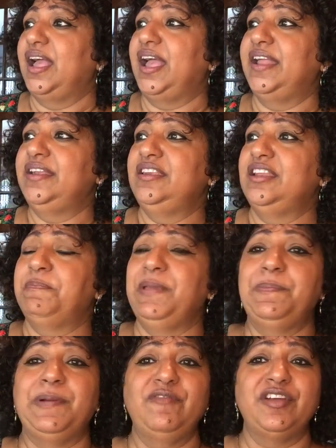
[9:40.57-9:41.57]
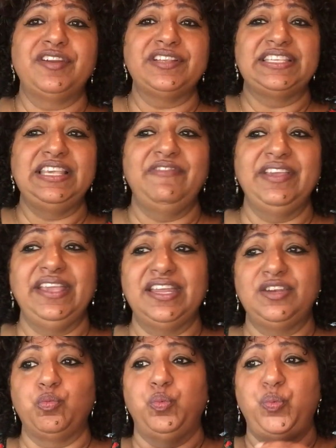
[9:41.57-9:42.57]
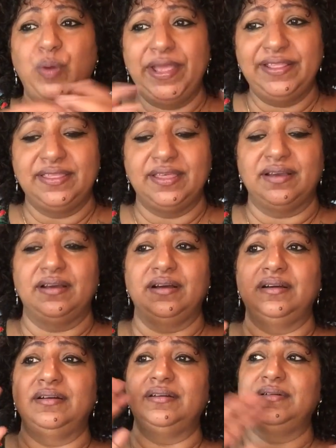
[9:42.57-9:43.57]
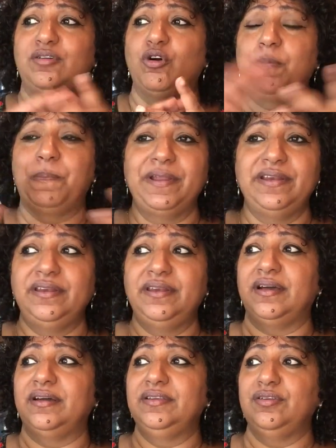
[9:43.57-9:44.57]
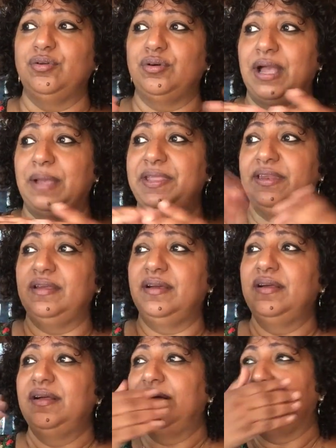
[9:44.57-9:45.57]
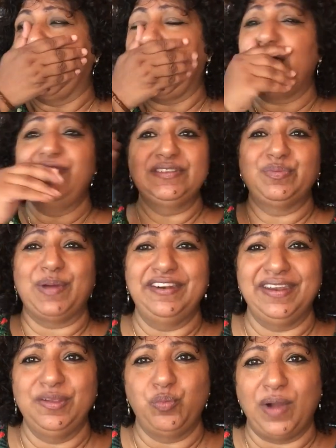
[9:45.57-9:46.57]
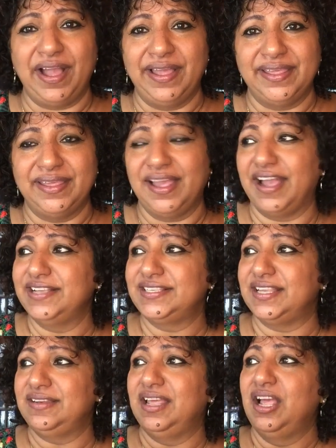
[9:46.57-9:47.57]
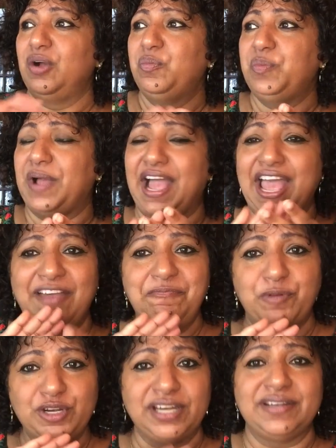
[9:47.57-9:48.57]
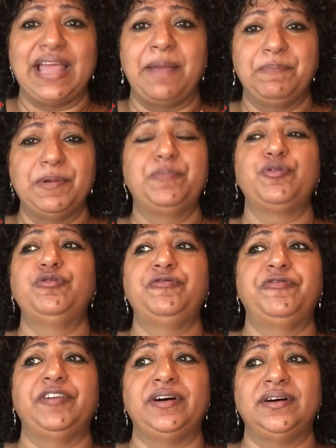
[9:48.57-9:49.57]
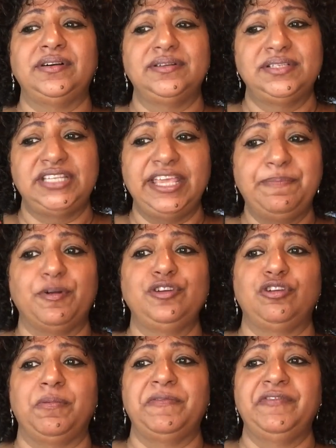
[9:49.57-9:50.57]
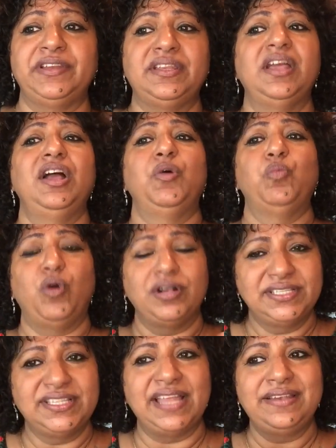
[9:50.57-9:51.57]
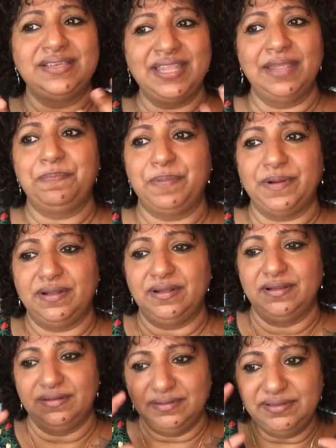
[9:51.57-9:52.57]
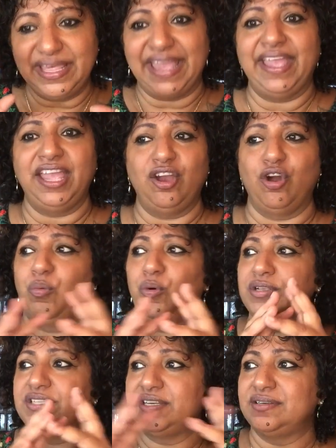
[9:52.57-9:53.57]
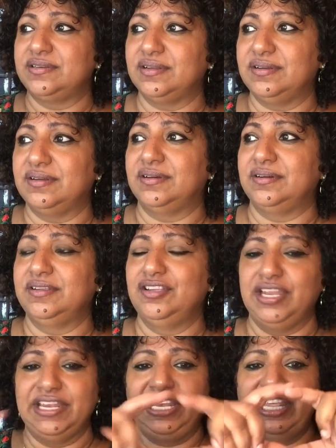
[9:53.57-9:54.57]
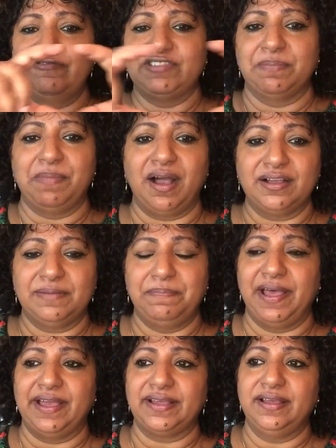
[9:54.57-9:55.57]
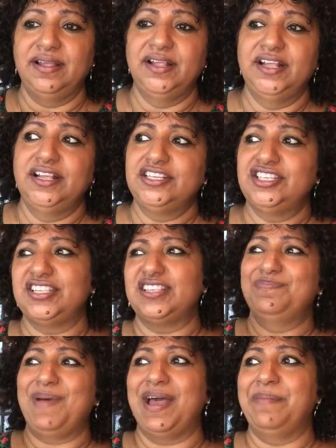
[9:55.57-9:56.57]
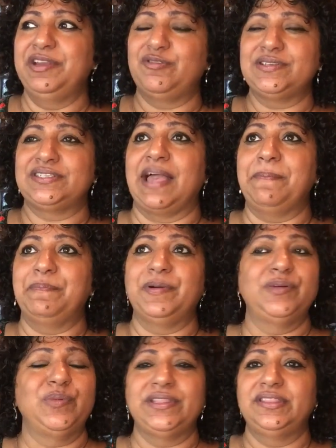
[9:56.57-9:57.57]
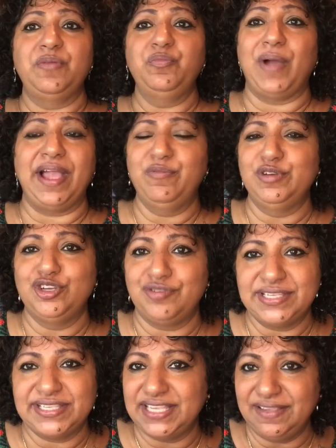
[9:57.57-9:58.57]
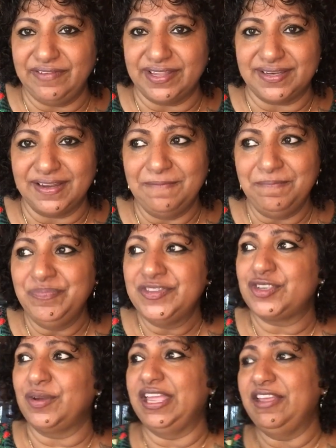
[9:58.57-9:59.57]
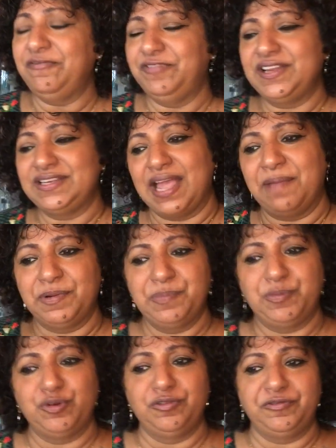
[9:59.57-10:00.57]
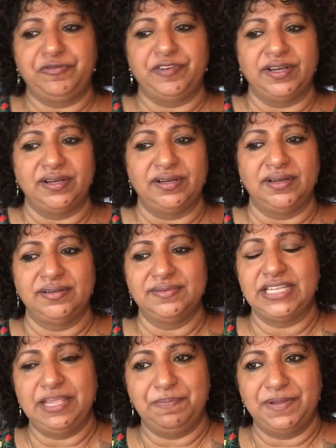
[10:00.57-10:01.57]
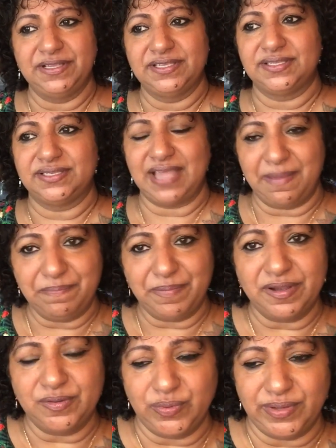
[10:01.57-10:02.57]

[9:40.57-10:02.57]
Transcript: And uh, people were receiving it with uh, opened, uh, you know, I mean, I, I was wondering why. I said, I have put a tamper-proof uh, tape on top of it. Was that tape there or was it, uh, it leaves a mark back. She says, ma'am, it was tampered with. Then why would you receive it? So if the tamper-proof uh, tape is tampered